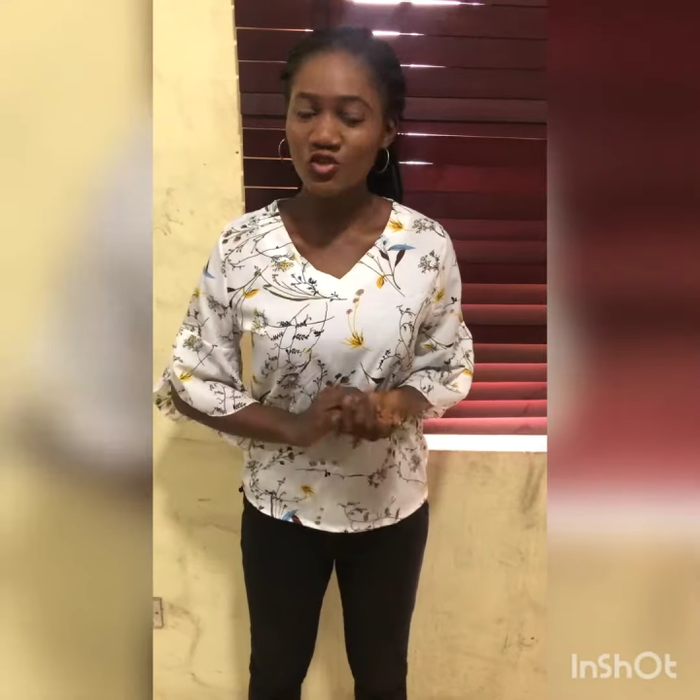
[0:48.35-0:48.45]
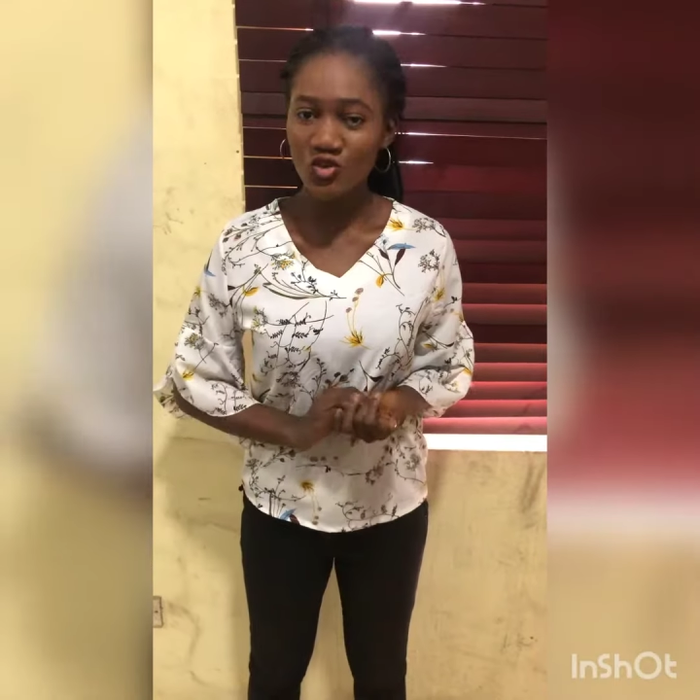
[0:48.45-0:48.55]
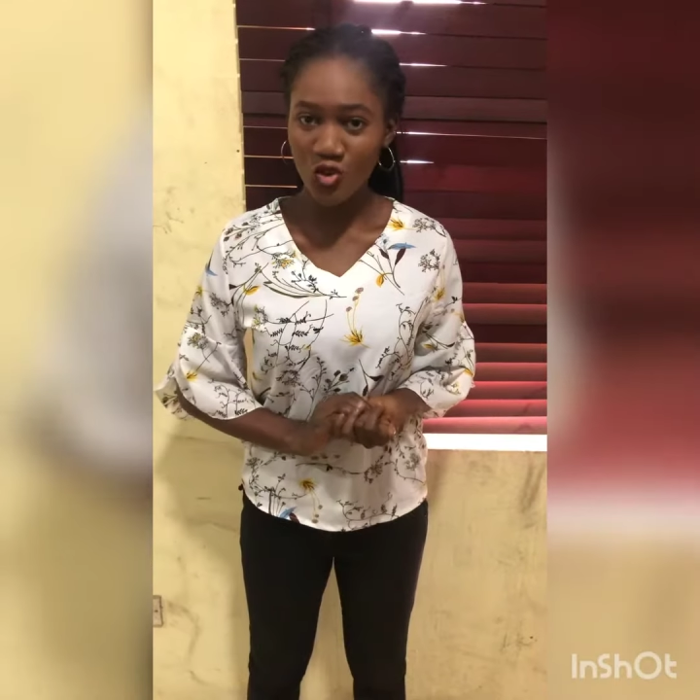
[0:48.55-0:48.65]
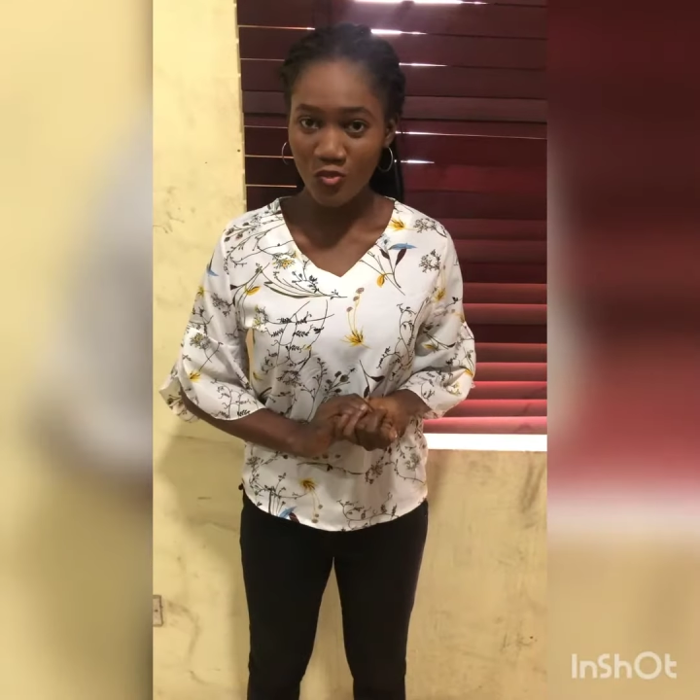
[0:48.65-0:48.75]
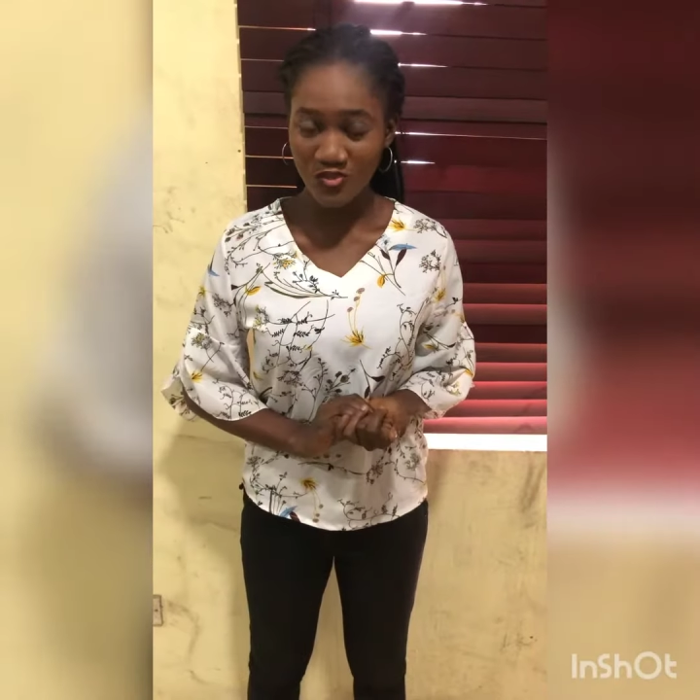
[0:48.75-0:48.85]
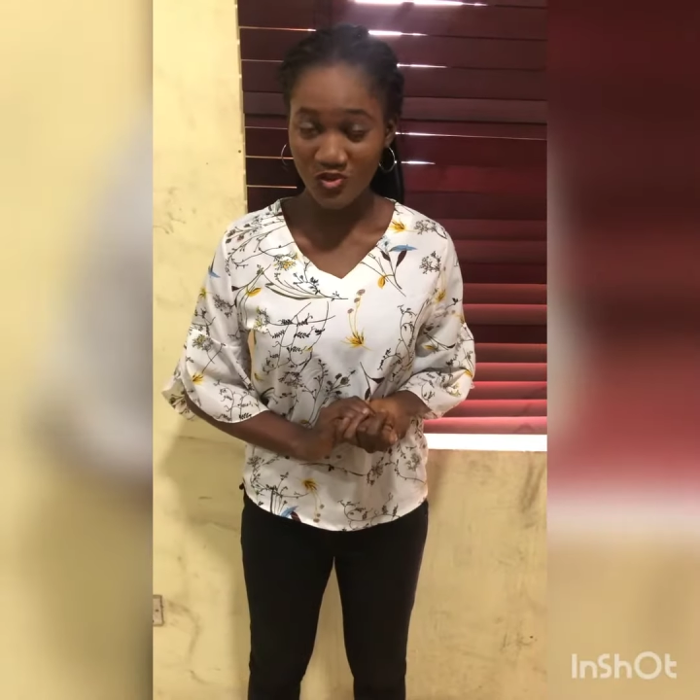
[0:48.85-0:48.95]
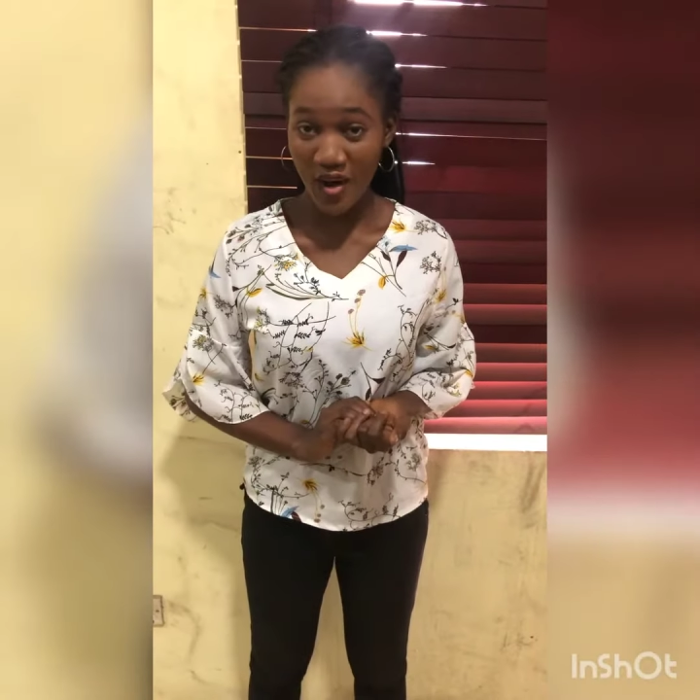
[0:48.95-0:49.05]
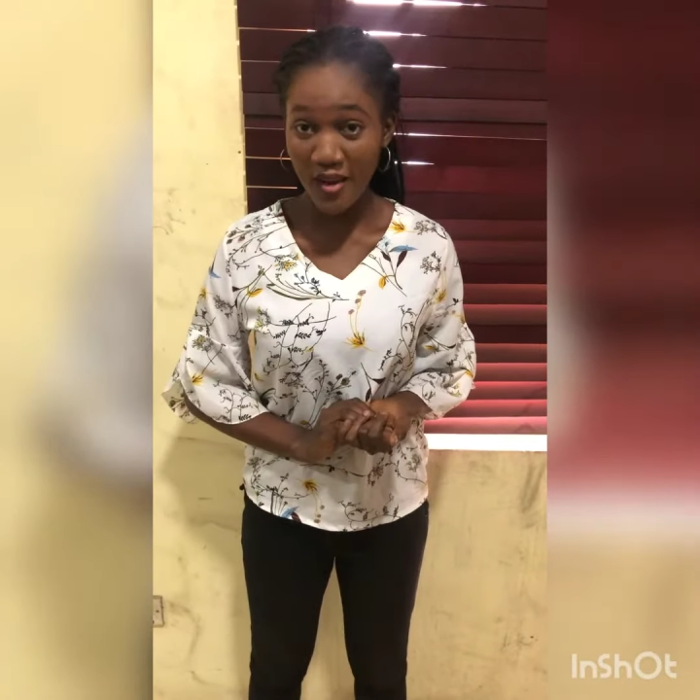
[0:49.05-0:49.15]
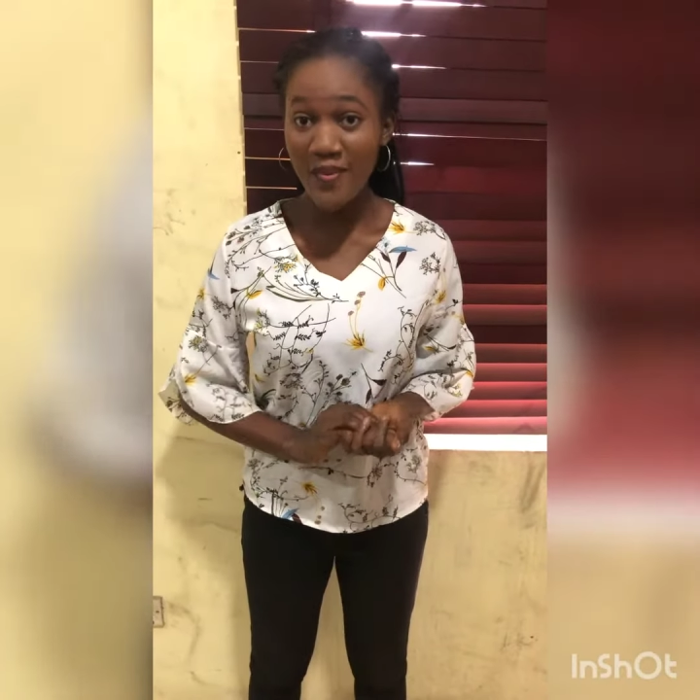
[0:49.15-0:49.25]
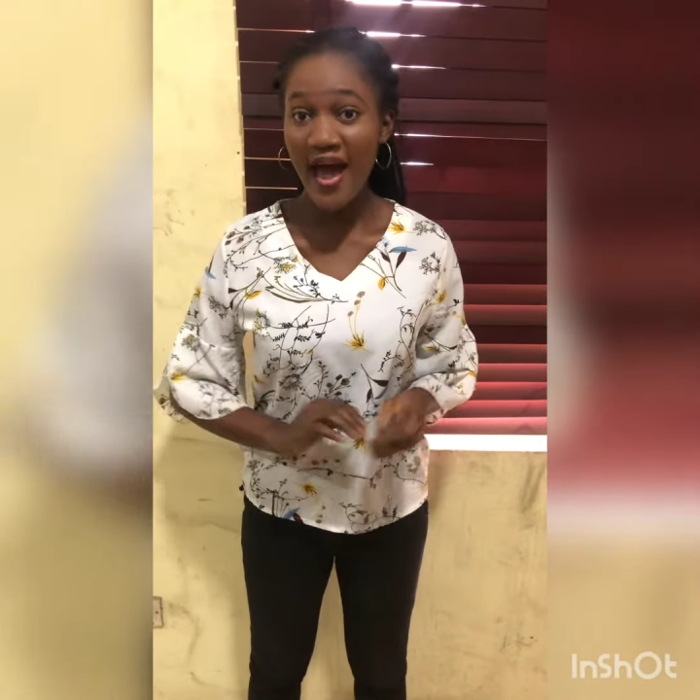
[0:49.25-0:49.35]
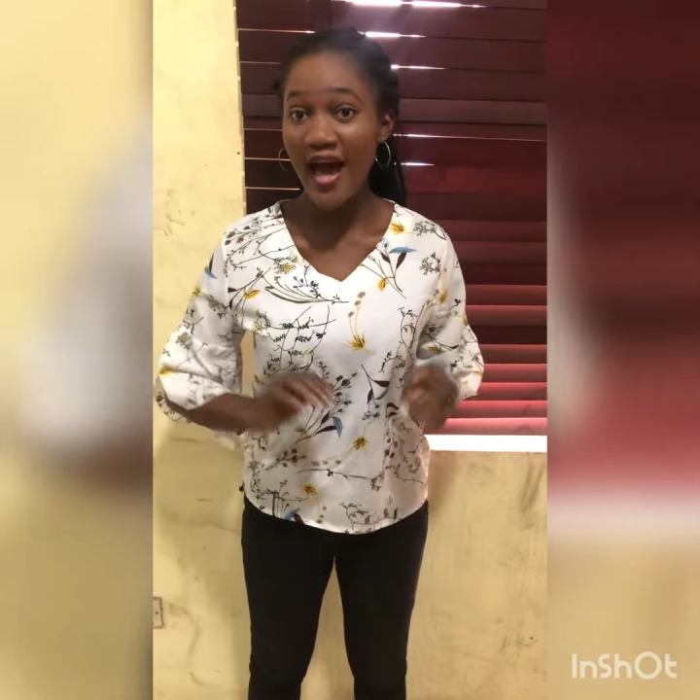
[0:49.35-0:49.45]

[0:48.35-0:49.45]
to subscribe